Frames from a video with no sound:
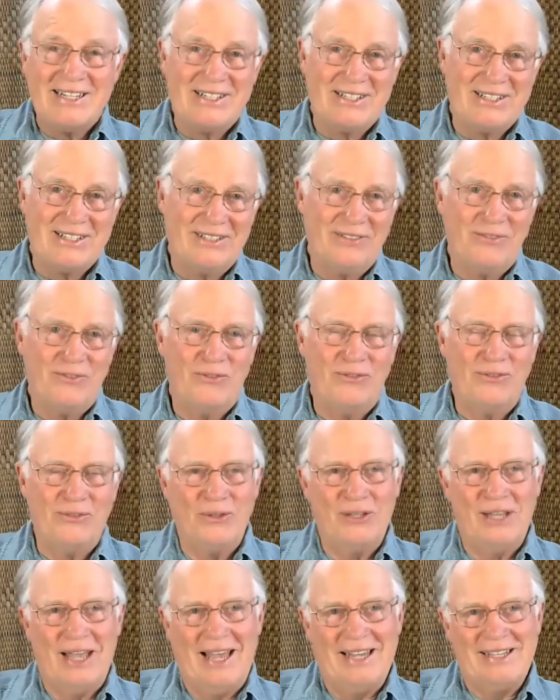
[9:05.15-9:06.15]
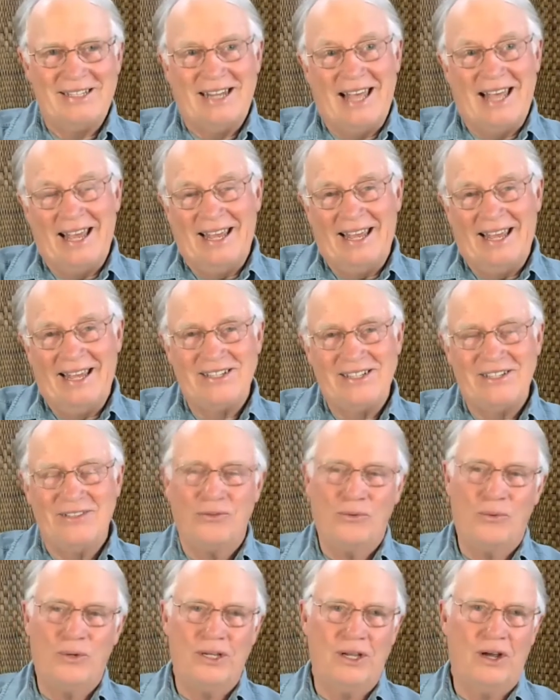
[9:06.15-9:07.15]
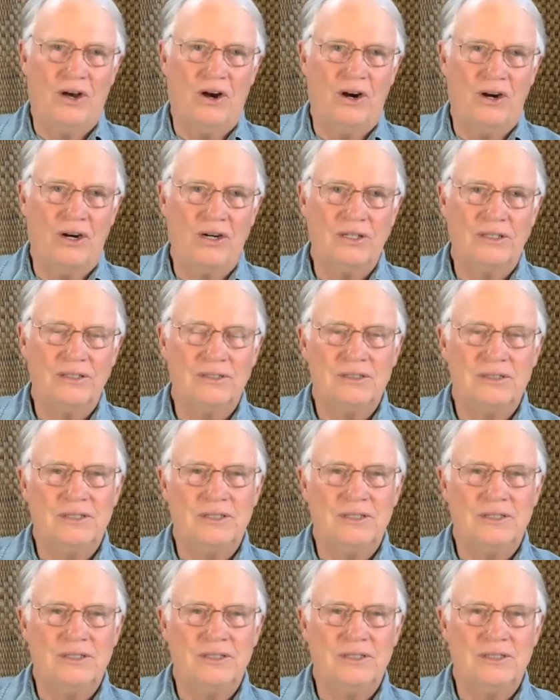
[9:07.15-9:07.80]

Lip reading: as as if we are,